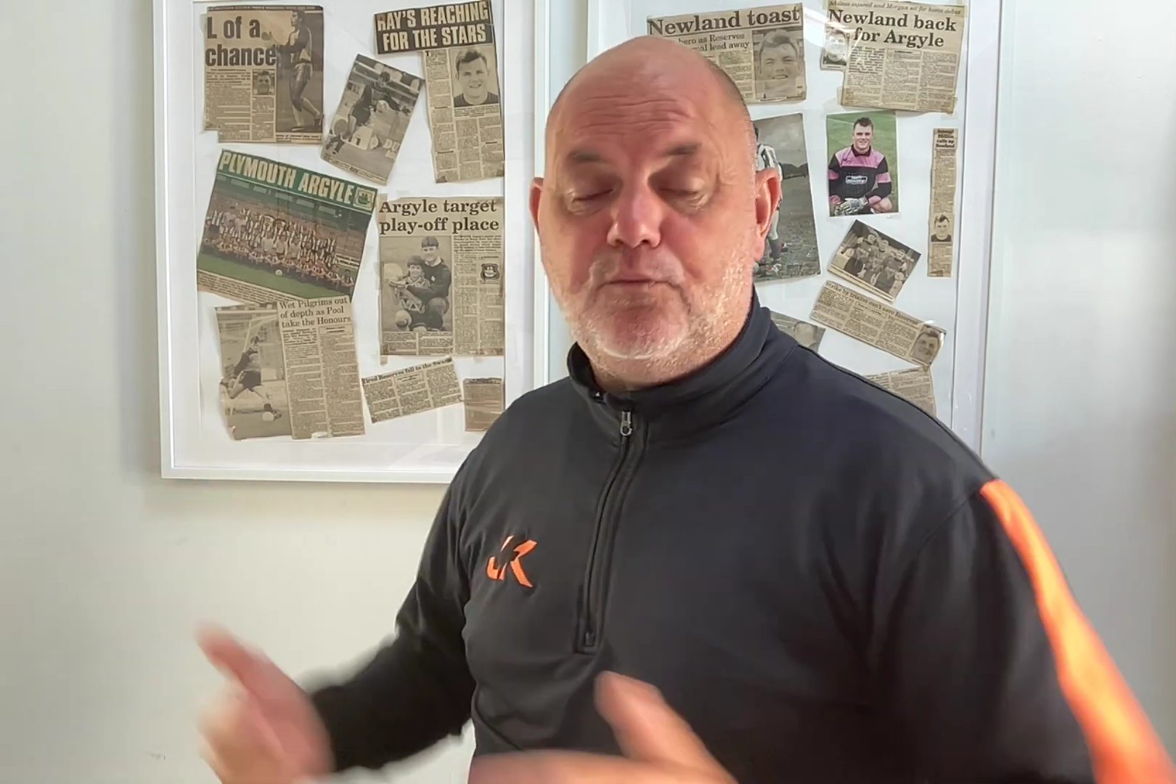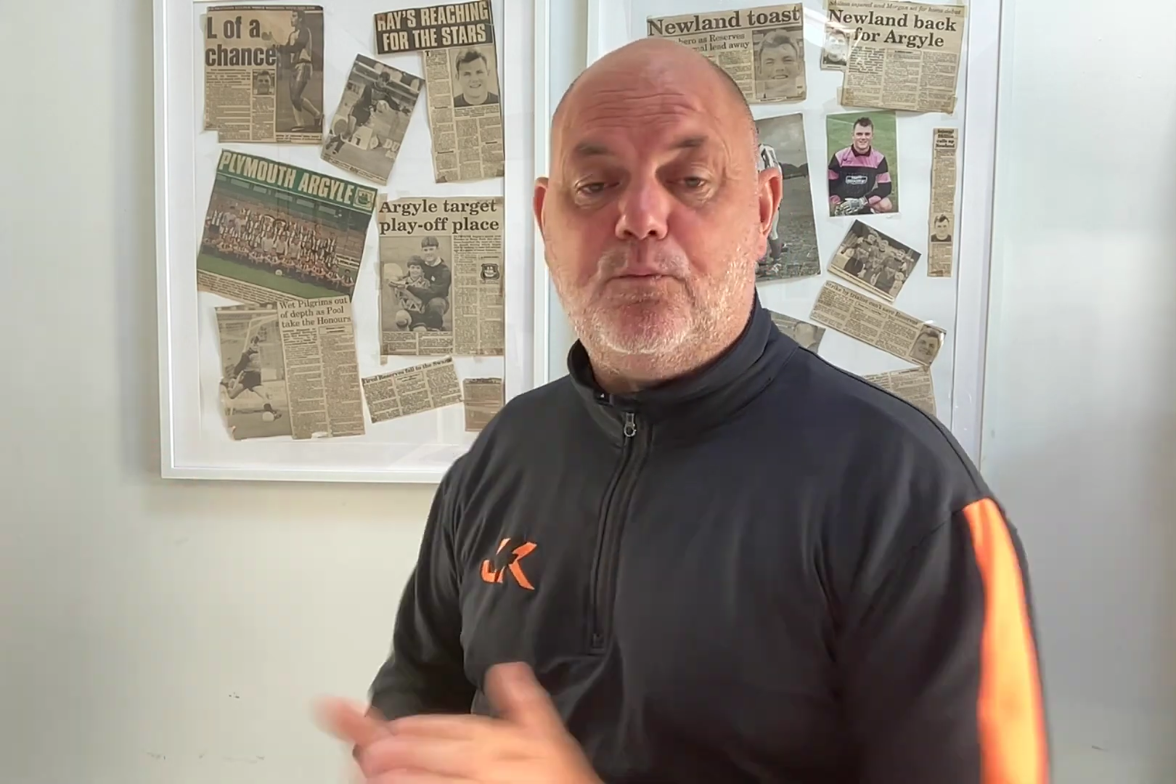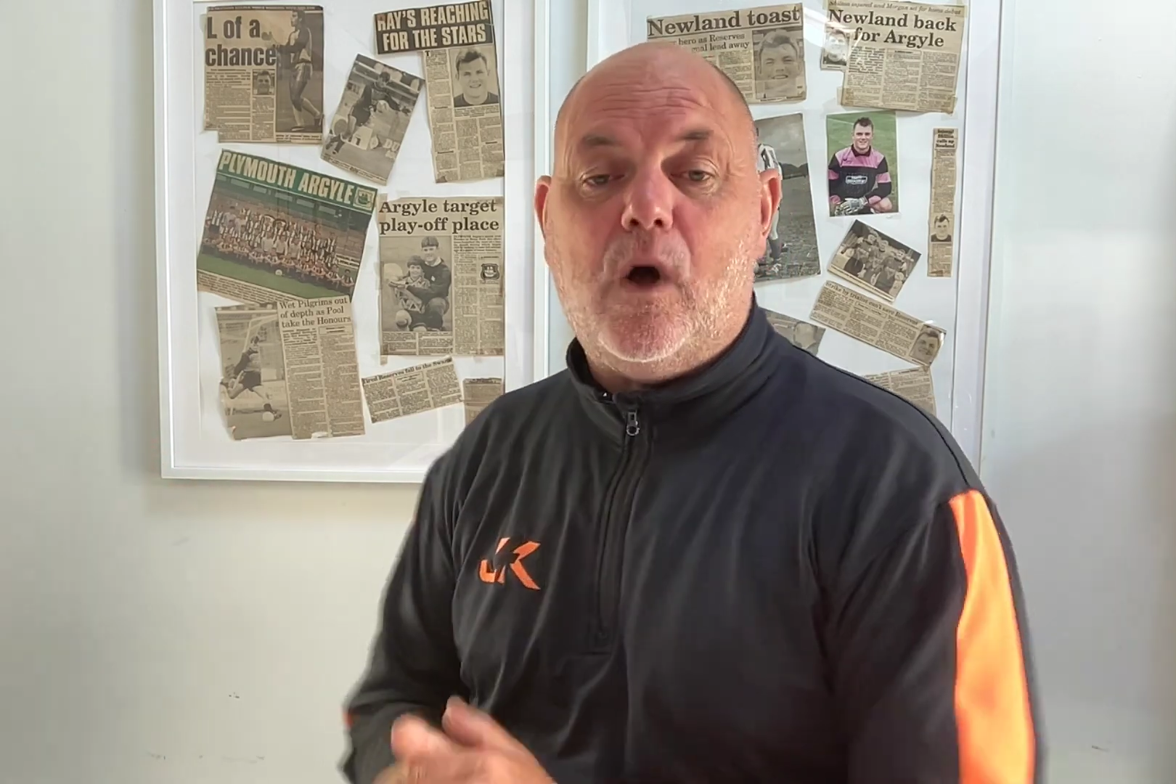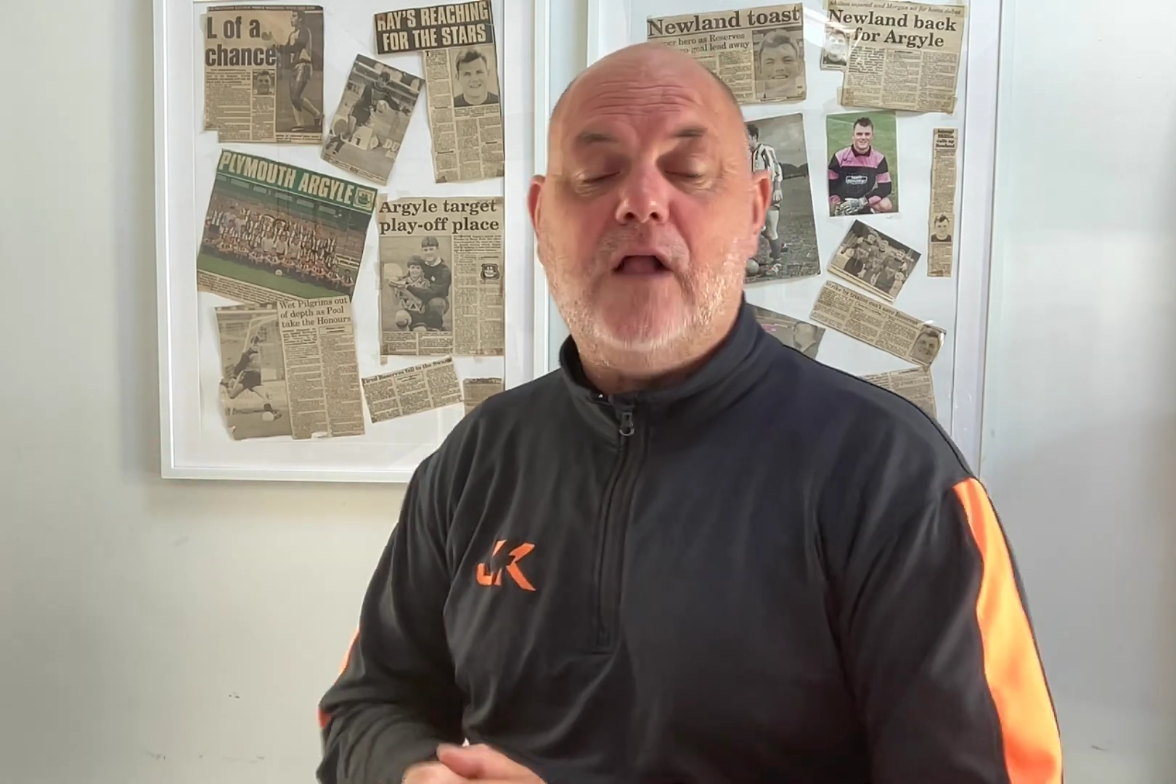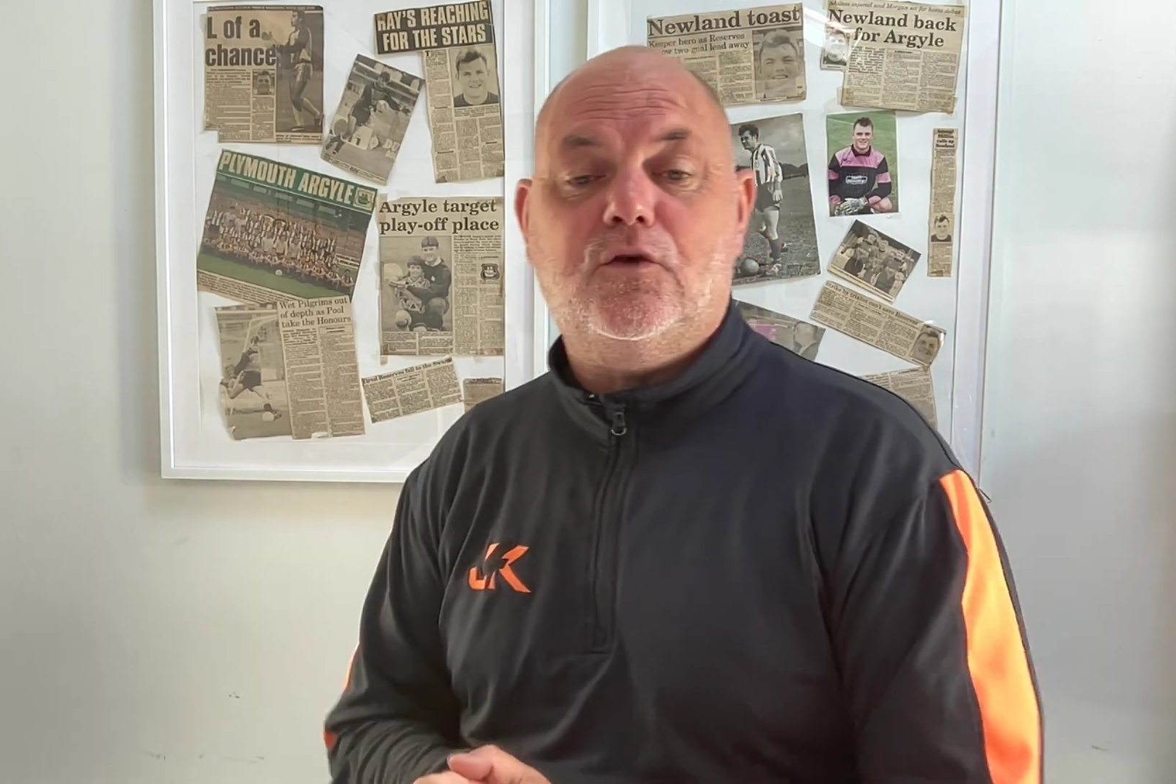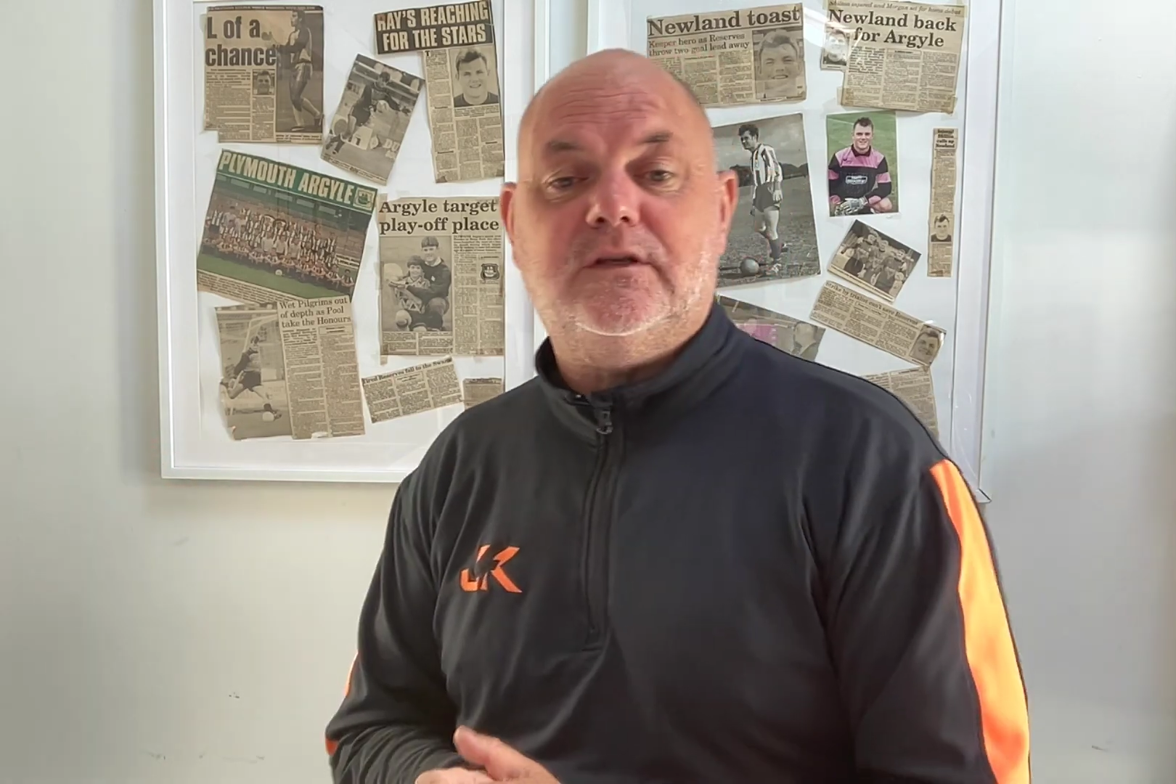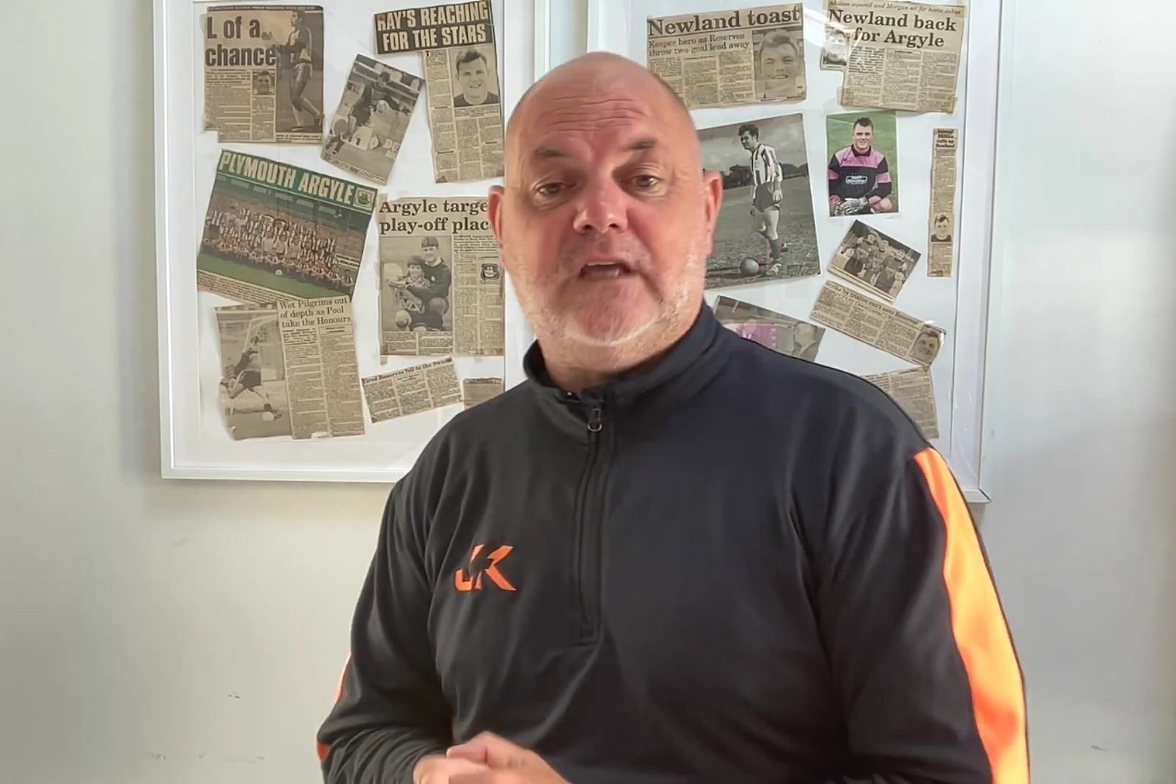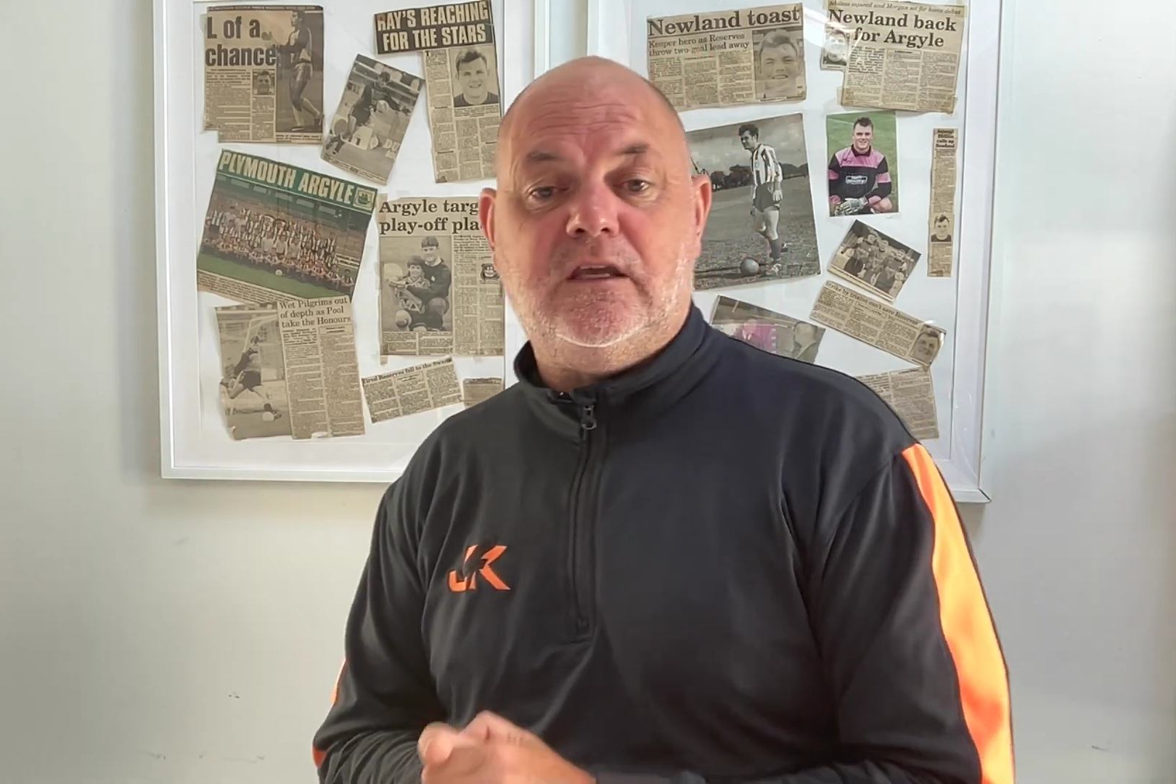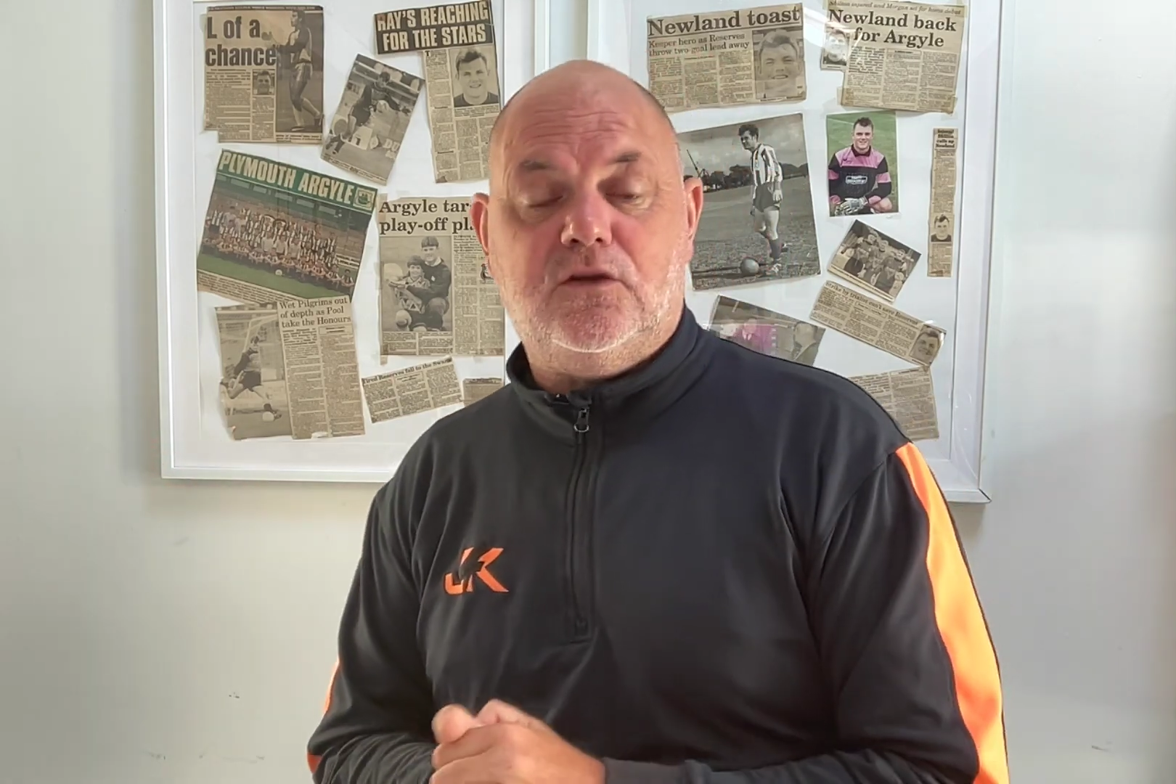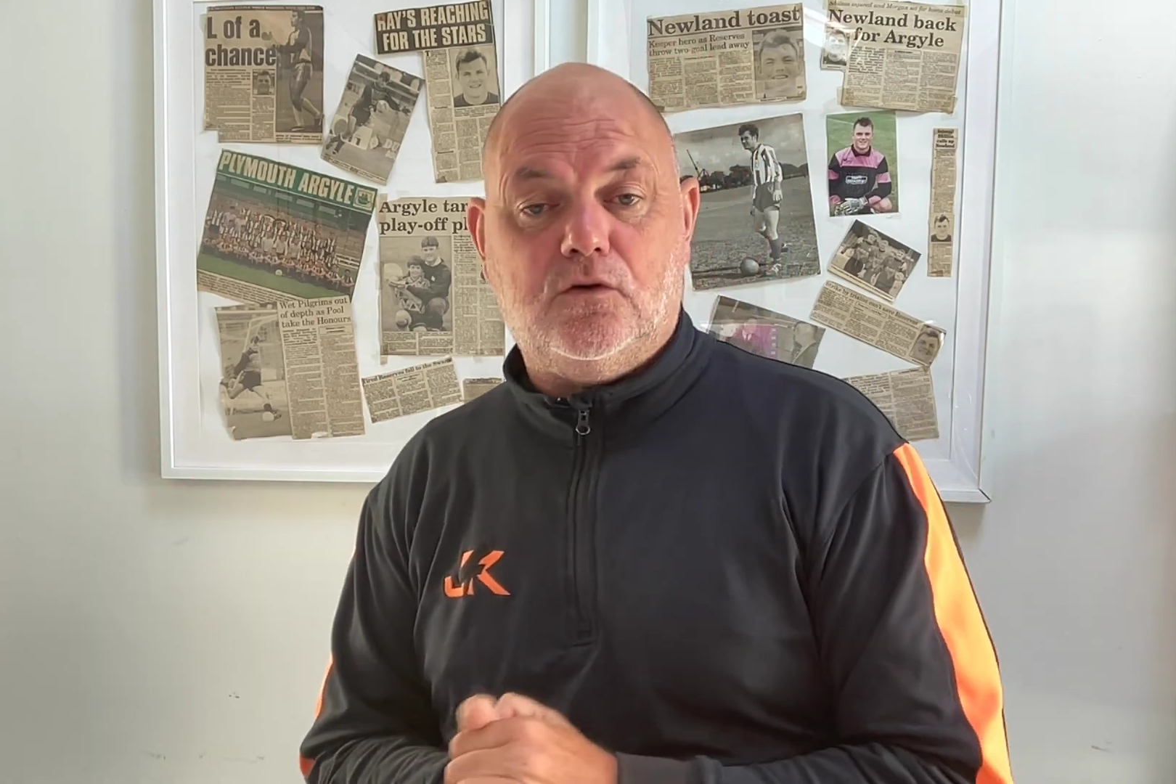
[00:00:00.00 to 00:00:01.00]
while you're
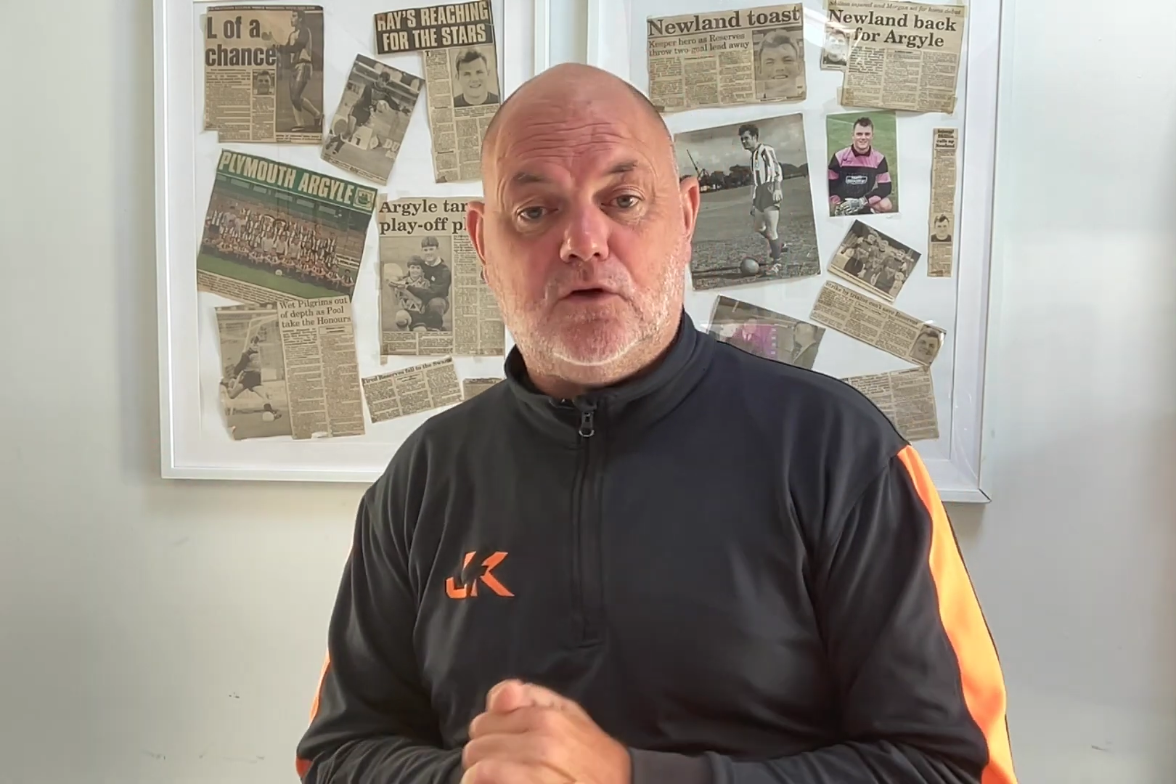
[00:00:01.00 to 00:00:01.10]
taking your